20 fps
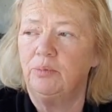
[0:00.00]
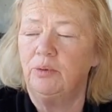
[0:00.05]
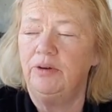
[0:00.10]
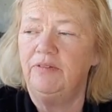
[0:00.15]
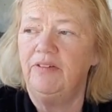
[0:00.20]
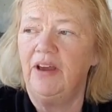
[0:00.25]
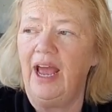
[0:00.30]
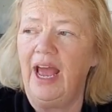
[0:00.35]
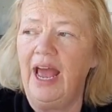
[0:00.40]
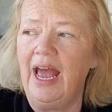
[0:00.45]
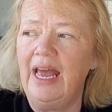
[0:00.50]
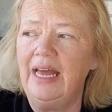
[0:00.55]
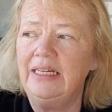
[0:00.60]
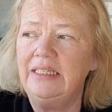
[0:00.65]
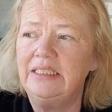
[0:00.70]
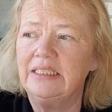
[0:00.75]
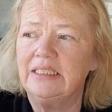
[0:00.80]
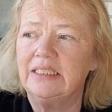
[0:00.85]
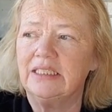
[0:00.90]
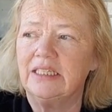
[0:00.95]
We've
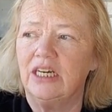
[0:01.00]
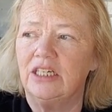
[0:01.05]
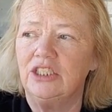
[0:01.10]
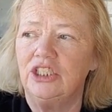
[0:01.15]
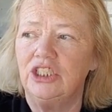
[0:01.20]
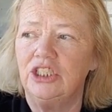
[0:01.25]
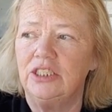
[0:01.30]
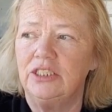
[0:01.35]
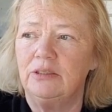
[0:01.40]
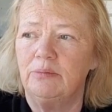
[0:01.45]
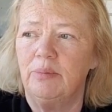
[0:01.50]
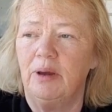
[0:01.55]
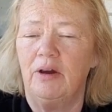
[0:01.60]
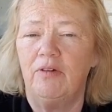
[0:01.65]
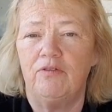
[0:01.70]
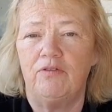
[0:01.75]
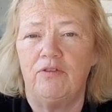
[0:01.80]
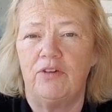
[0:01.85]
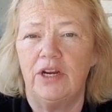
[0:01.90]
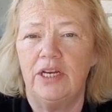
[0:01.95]
had discussions
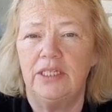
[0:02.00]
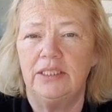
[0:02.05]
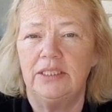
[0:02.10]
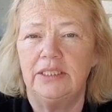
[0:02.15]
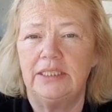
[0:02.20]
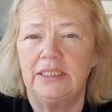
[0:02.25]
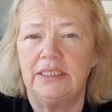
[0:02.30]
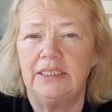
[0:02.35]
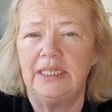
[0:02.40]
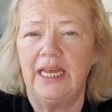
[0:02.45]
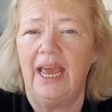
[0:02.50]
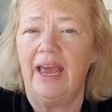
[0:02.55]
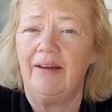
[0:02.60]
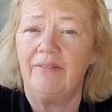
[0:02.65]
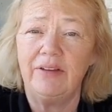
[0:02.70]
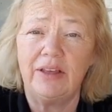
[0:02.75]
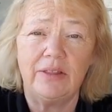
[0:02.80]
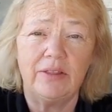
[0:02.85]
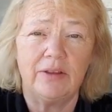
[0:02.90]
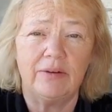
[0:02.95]
about friends and
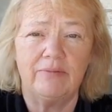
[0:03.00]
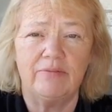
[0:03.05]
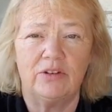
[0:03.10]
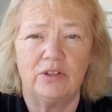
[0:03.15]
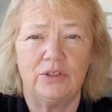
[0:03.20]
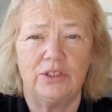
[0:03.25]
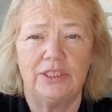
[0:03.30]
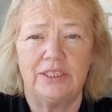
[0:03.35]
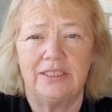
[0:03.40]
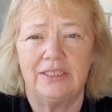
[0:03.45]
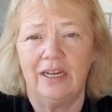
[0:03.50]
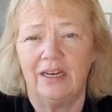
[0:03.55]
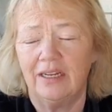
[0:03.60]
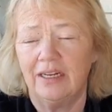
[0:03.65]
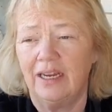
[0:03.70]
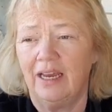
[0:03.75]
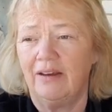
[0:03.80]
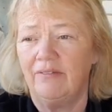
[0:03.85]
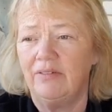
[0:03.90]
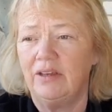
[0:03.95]
having them versus not
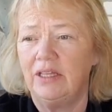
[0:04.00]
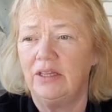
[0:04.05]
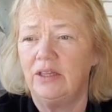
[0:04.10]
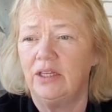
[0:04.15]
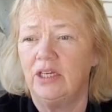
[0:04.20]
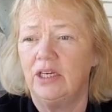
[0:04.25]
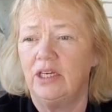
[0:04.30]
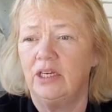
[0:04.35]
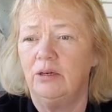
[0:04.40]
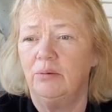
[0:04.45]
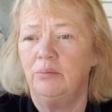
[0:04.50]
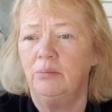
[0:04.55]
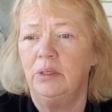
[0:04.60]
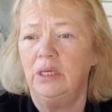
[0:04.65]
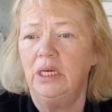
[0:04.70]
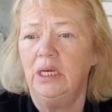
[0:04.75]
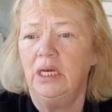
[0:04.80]
having them.